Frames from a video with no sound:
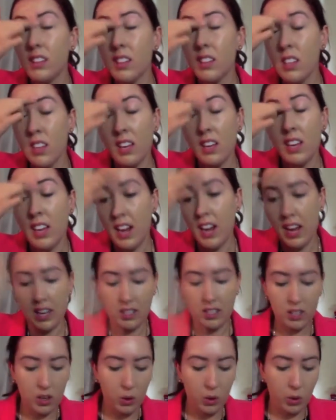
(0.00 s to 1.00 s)
It has an
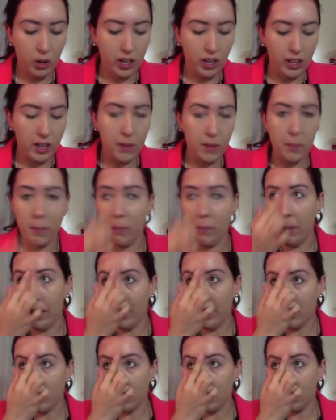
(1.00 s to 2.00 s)
oily
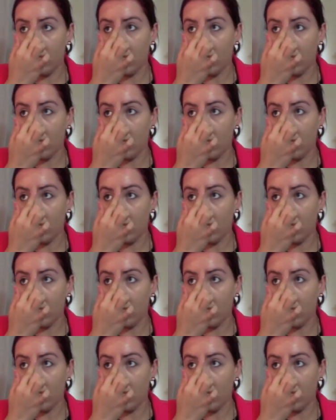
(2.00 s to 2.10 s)
base